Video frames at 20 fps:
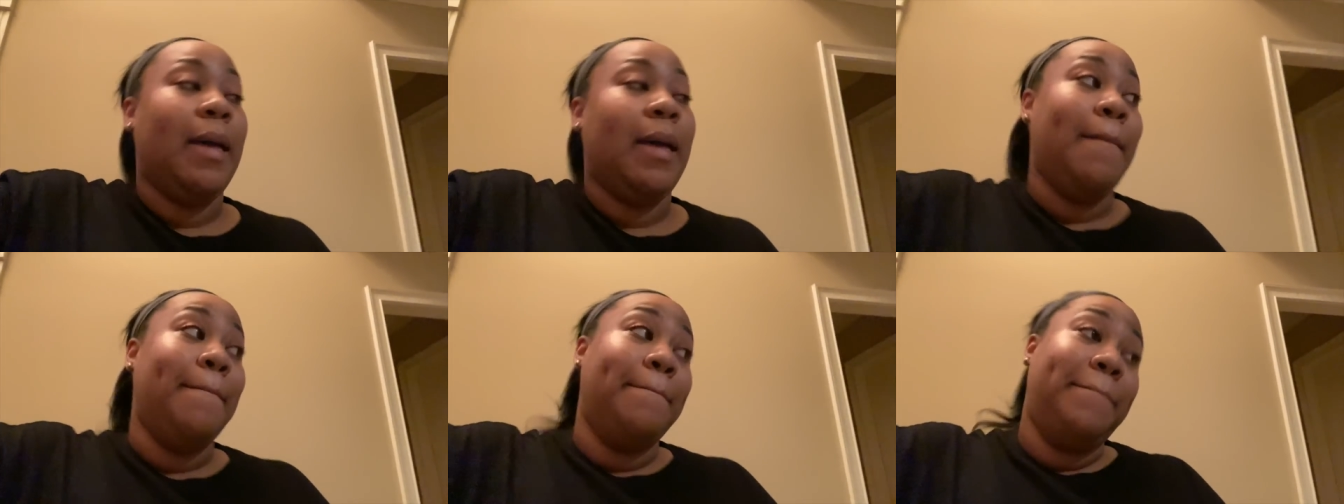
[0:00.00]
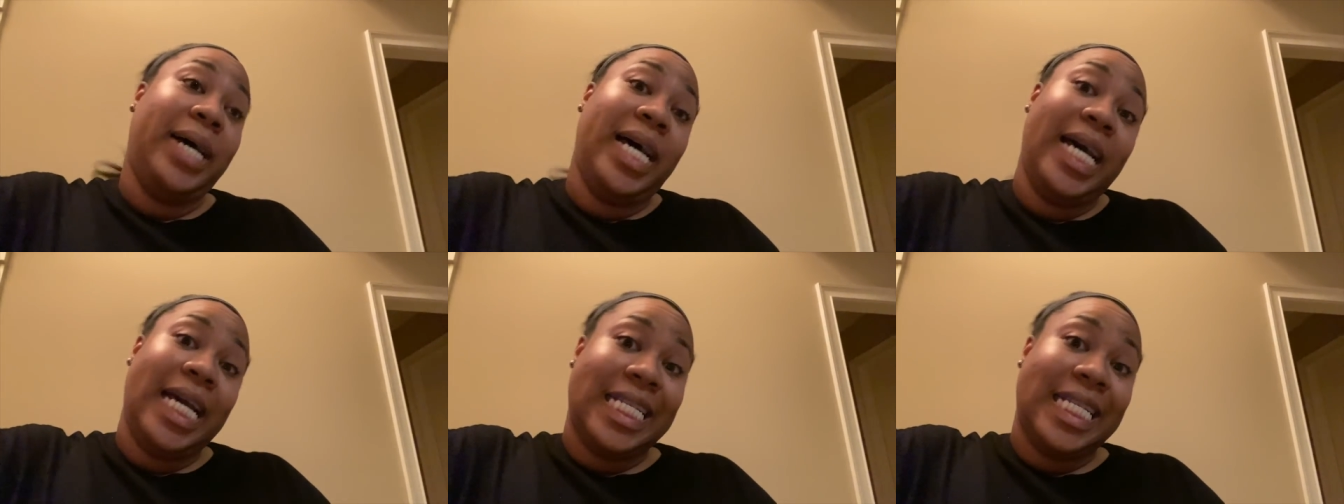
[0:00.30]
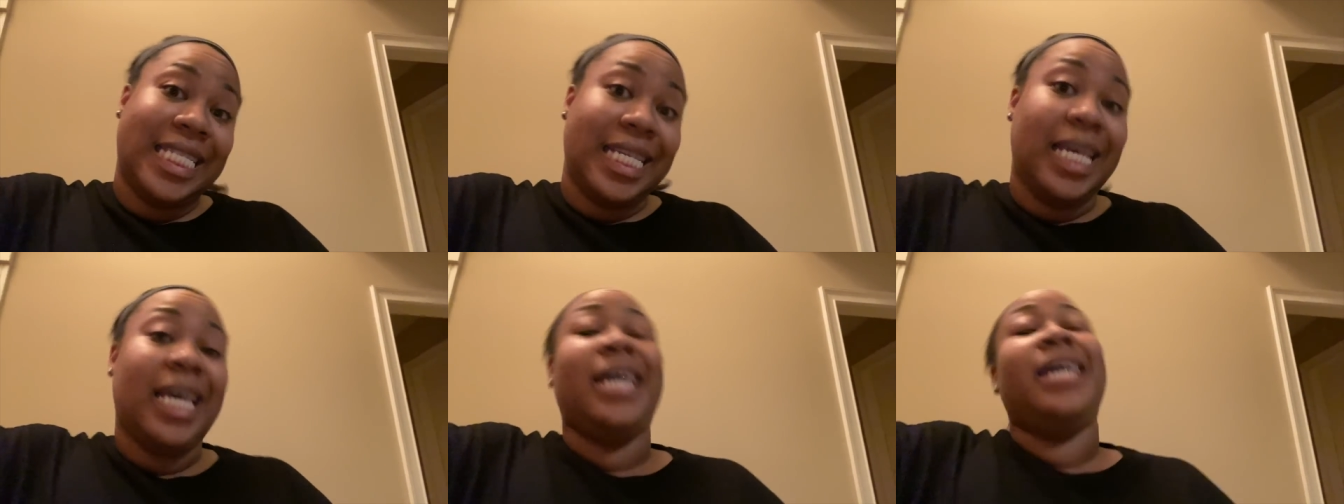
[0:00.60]

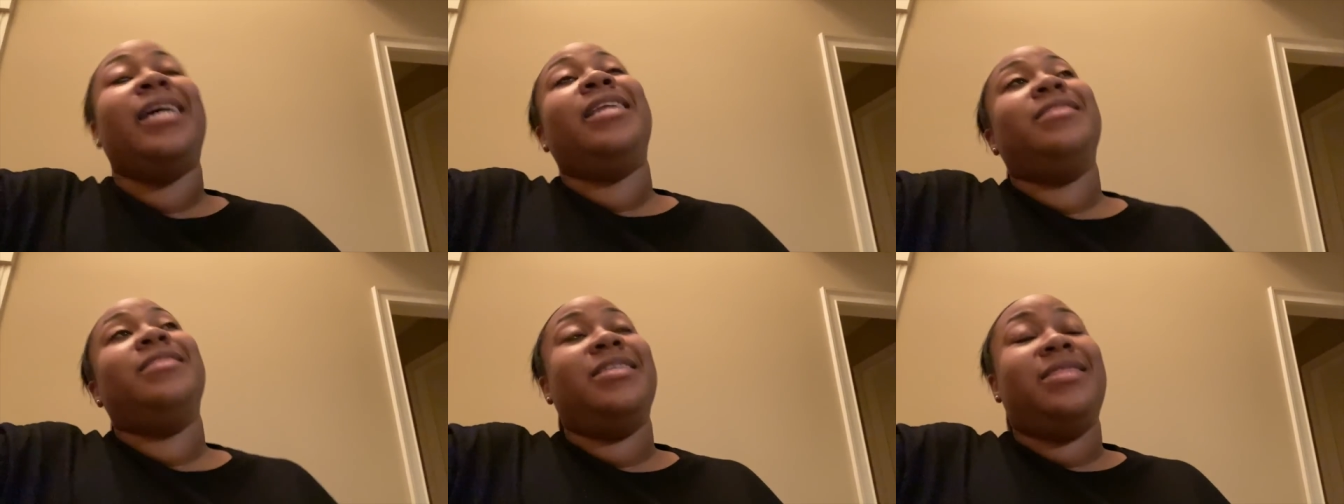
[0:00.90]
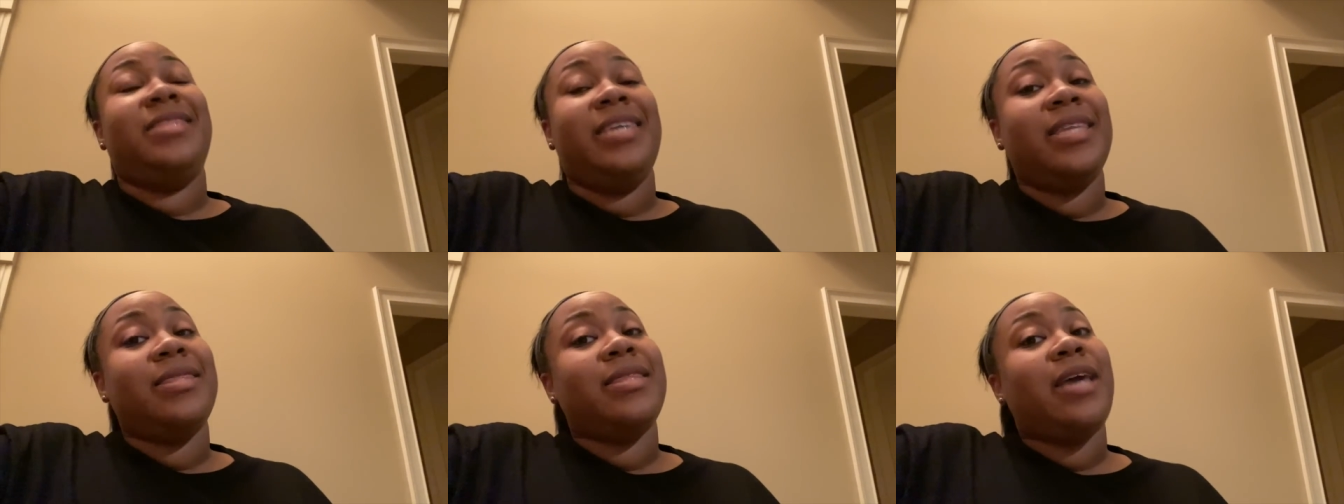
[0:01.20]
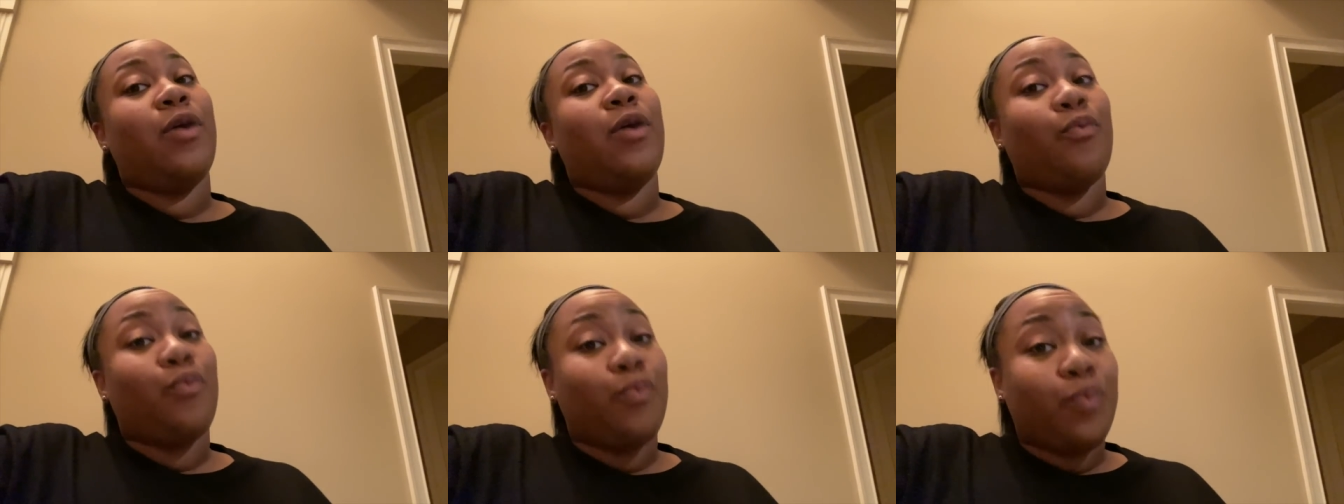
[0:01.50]
But the thing
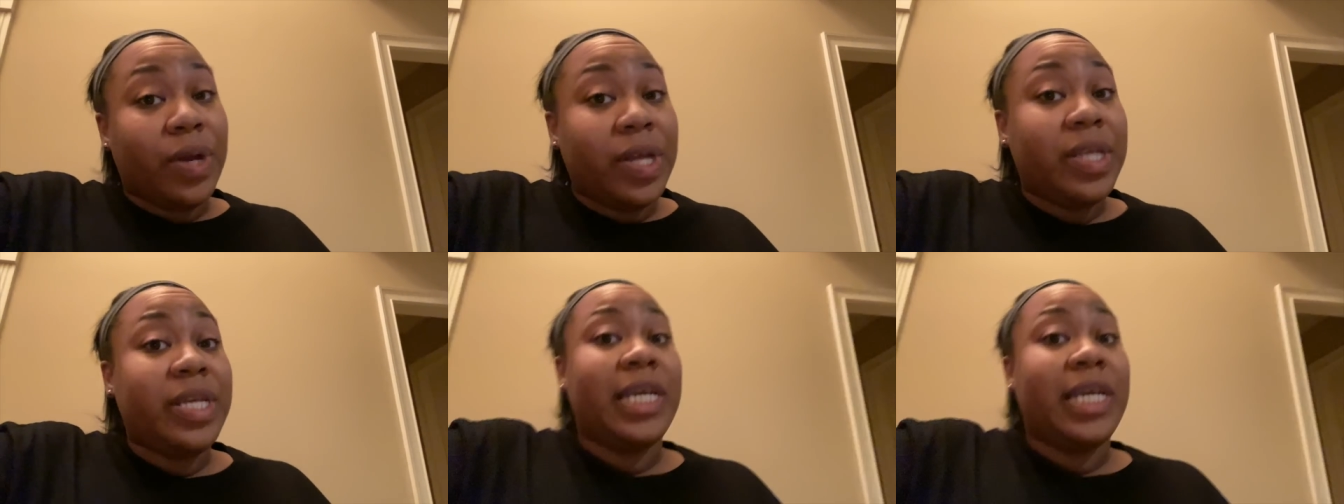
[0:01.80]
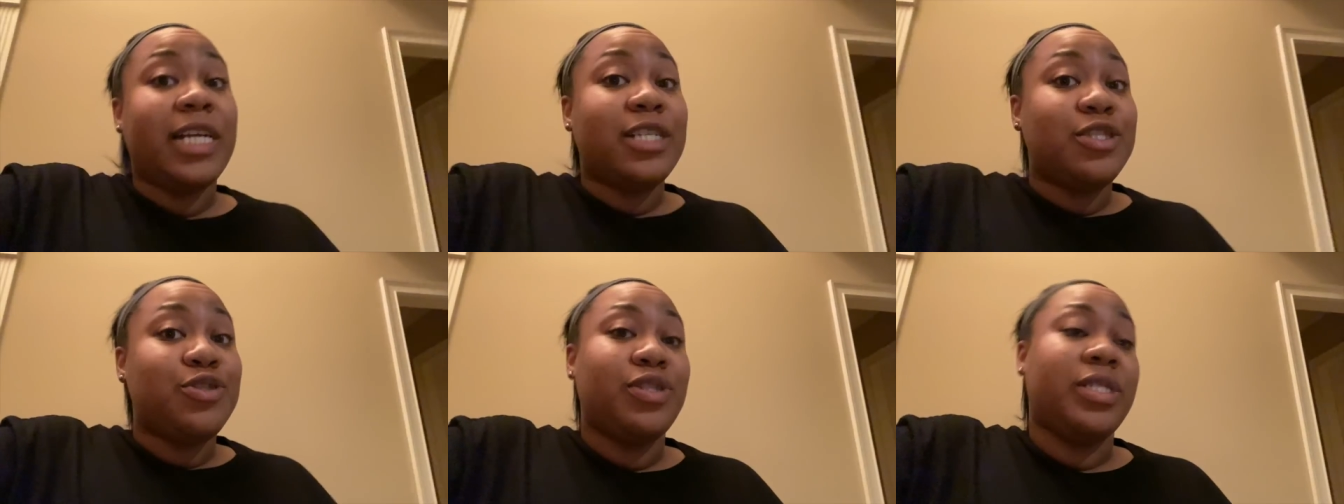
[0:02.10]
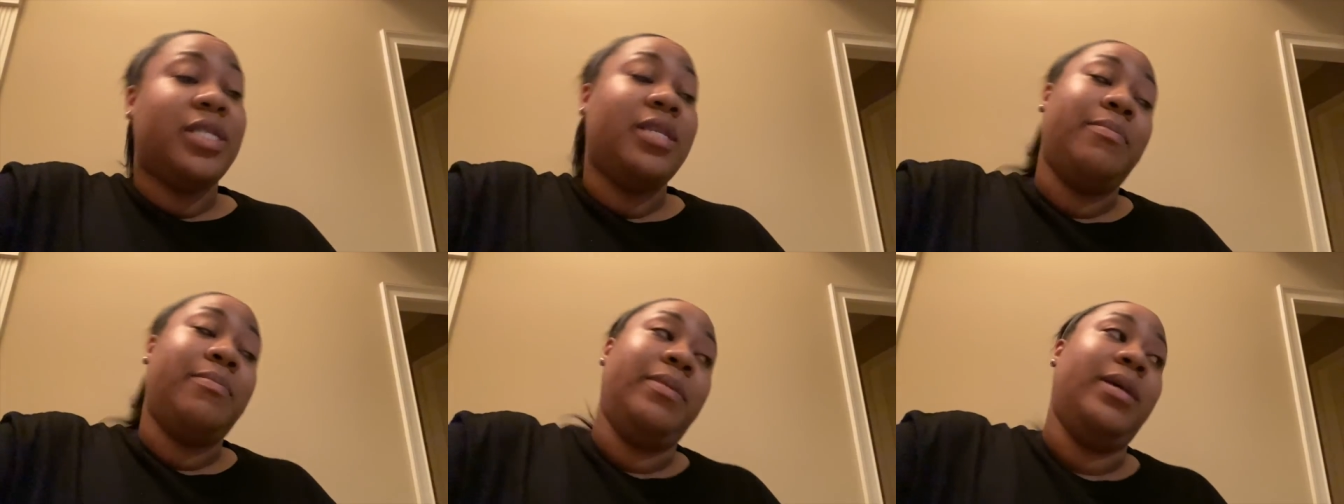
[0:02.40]
that really
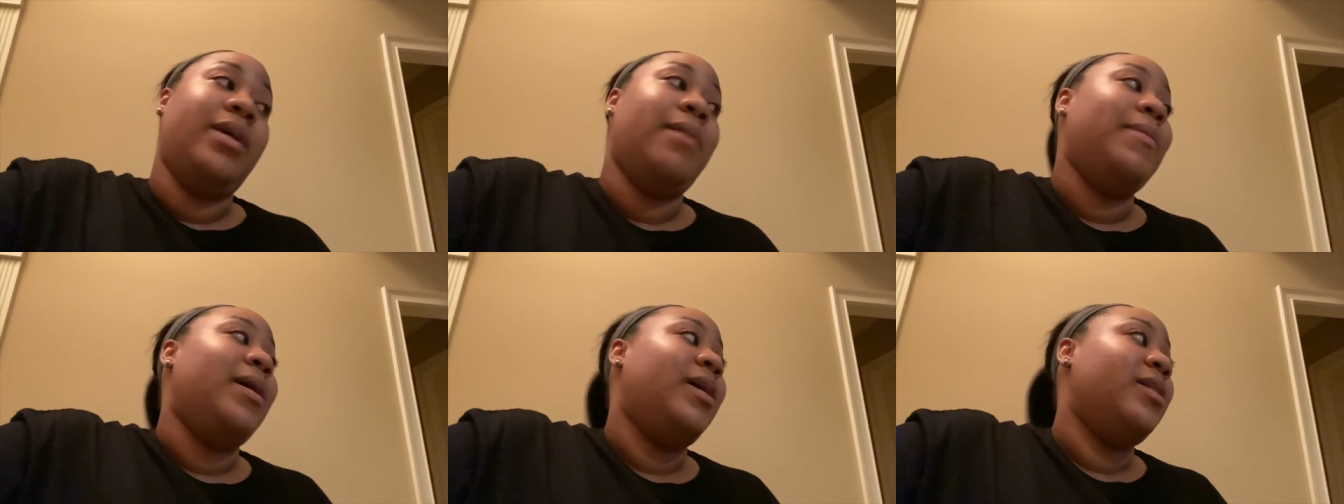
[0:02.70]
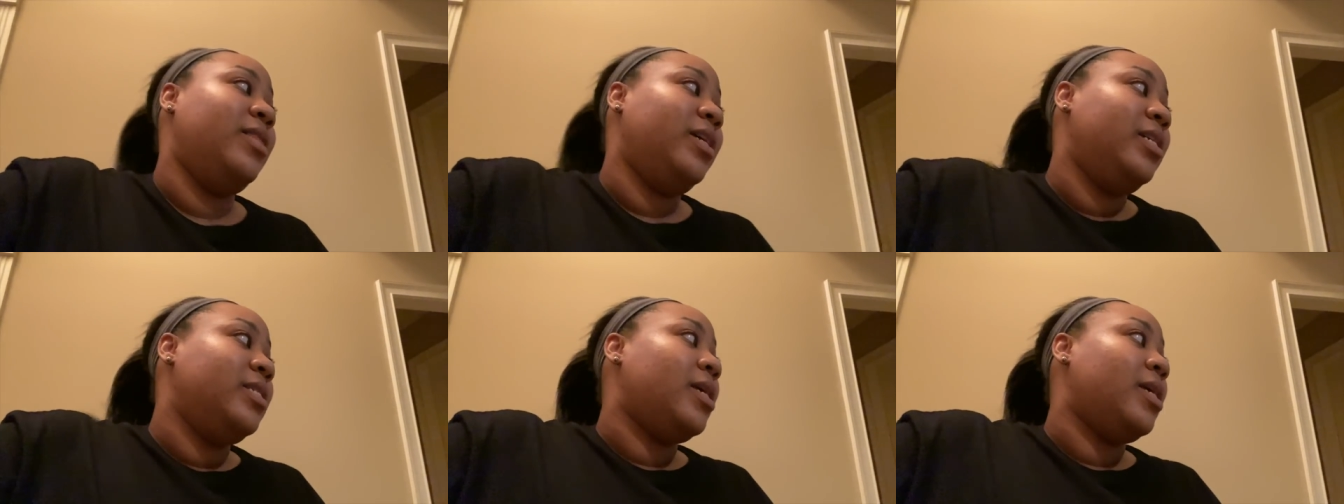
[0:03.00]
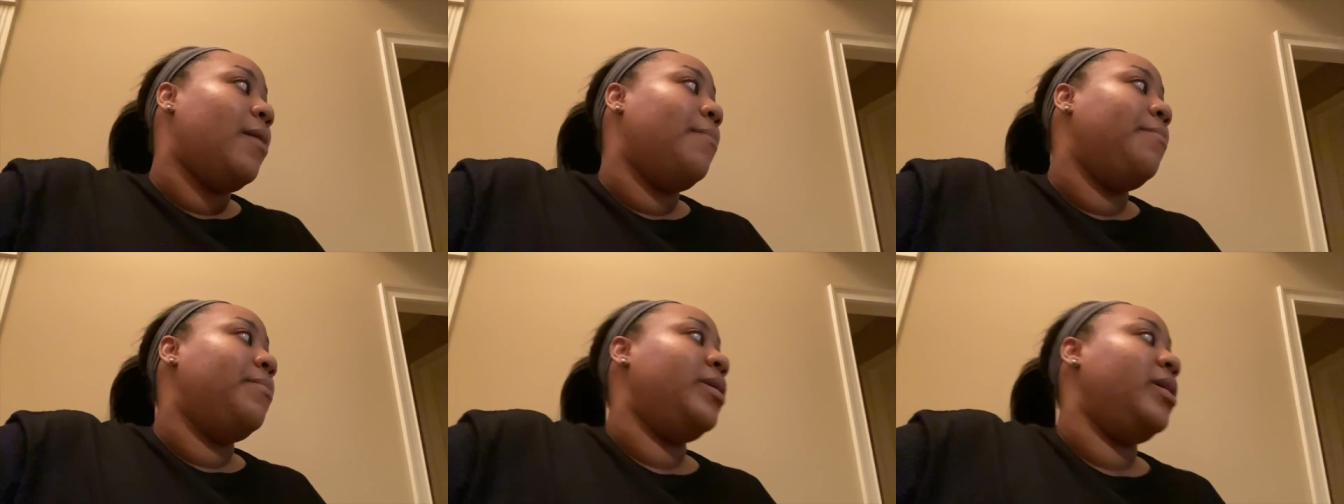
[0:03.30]
interested me about this
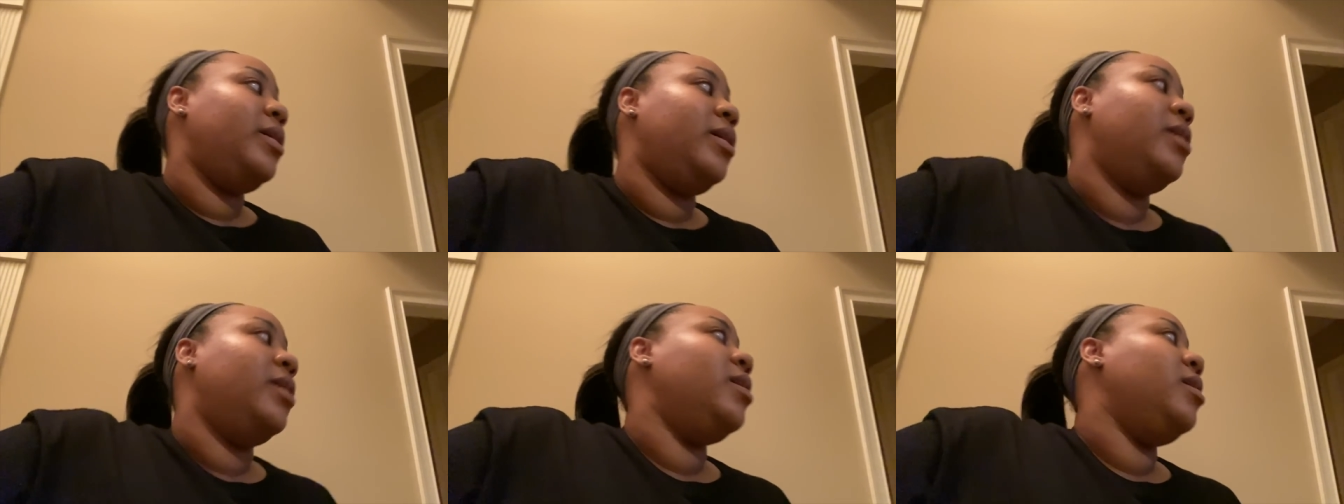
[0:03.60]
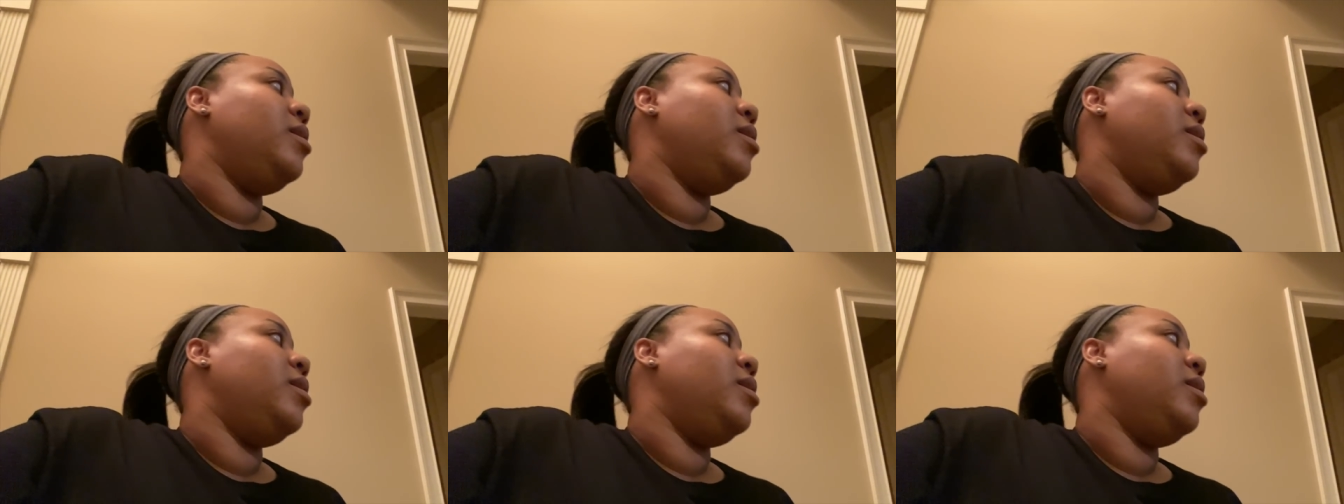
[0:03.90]
company,